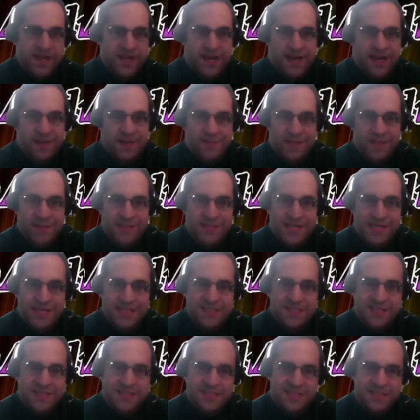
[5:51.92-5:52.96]
my dad
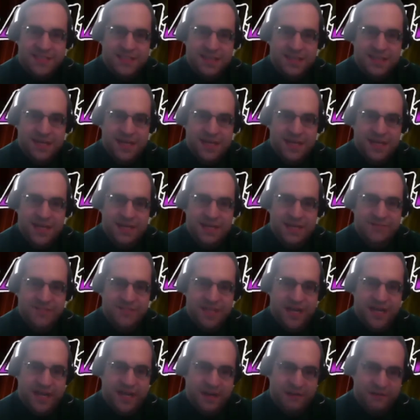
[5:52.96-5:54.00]
says I have
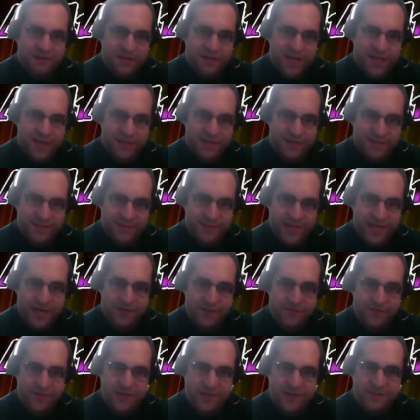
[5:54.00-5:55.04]
diarrhea of the mouth. I
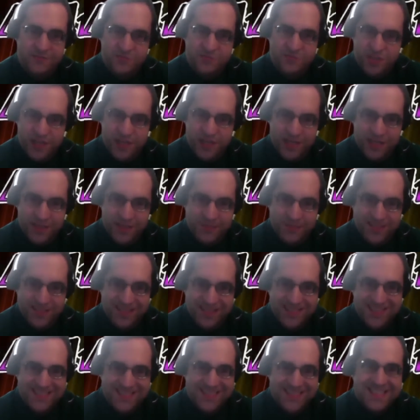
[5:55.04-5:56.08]
don't shut up.
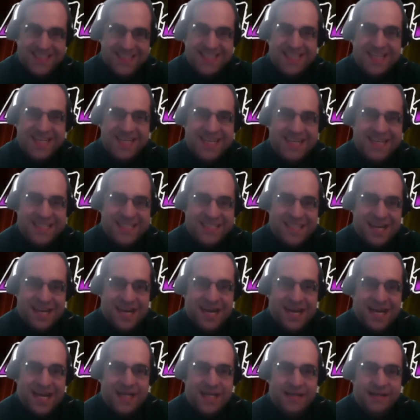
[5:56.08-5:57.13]
Is
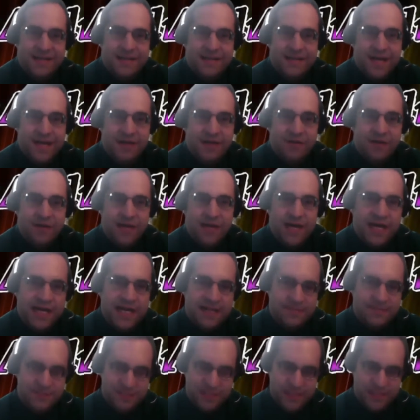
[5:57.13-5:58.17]
I now have
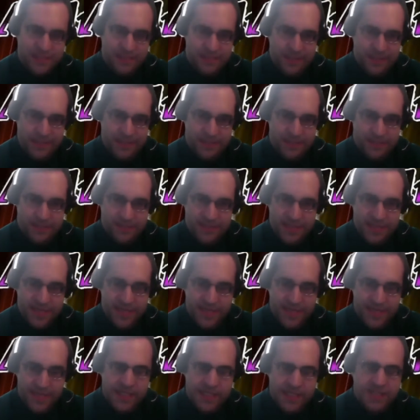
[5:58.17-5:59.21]
something to say,
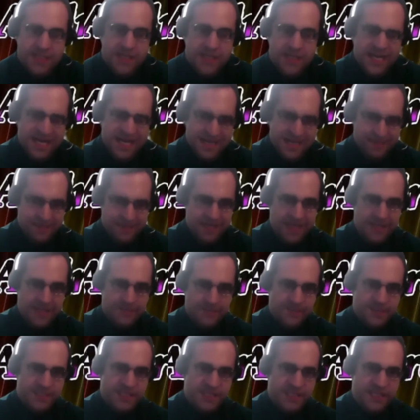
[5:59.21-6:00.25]
hey, my name is
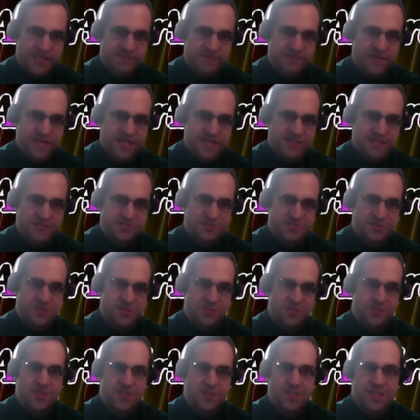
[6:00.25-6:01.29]
Keith Andrew,
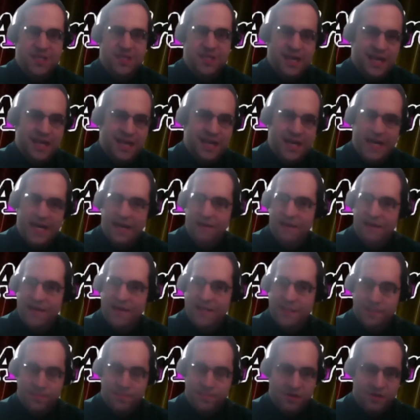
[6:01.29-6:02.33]
and I like to
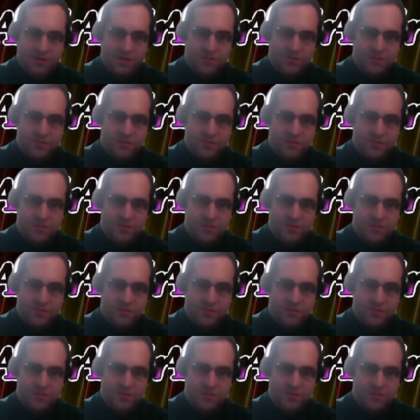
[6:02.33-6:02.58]
approach